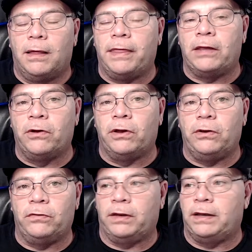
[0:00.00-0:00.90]
they could
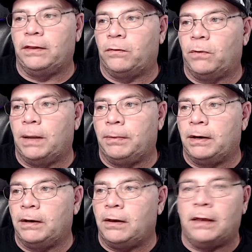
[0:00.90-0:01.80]
use it either way, but
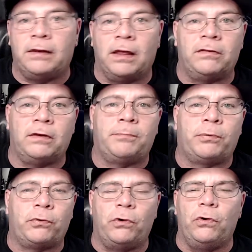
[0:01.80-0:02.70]
it, it doesn't
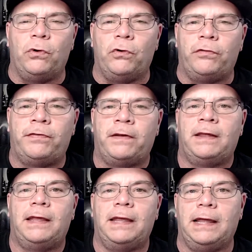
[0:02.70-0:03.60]
prove
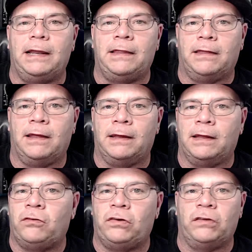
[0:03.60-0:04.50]
anything.
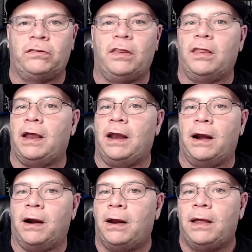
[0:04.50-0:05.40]
It's just
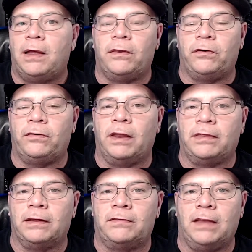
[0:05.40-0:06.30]
there. There's
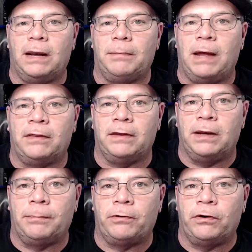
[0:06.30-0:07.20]
nothing said about the
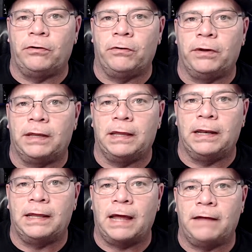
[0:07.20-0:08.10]
Emperor doing
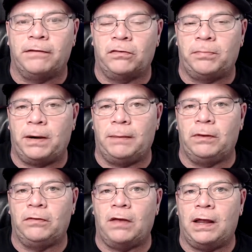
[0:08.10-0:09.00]
any kind of
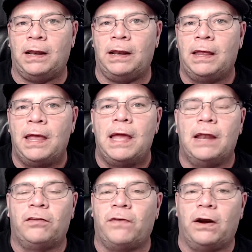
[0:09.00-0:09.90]
experiments on it,
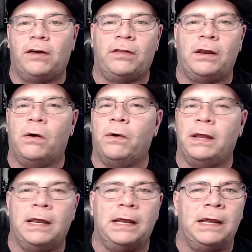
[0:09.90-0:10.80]
and as far as I know, in
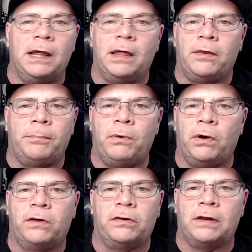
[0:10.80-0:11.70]
any other
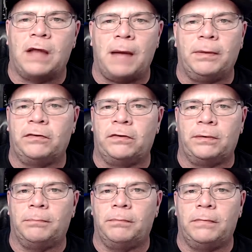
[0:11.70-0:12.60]
books and comics
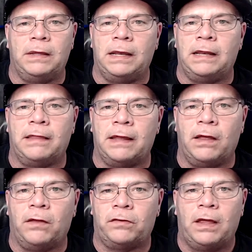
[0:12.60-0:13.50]
or anything
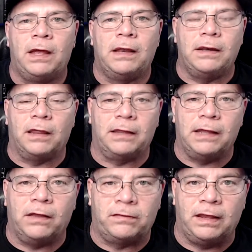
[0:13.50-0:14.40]
else,
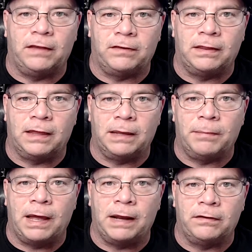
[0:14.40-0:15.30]
nothing else says anything
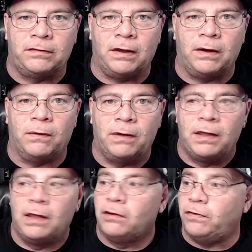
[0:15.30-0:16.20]
about it. So,
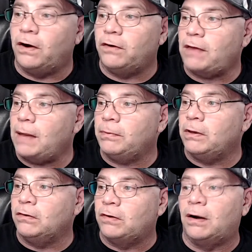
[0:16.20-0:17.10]
as far as I'm
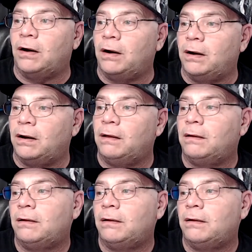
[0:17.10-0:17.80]
concerned,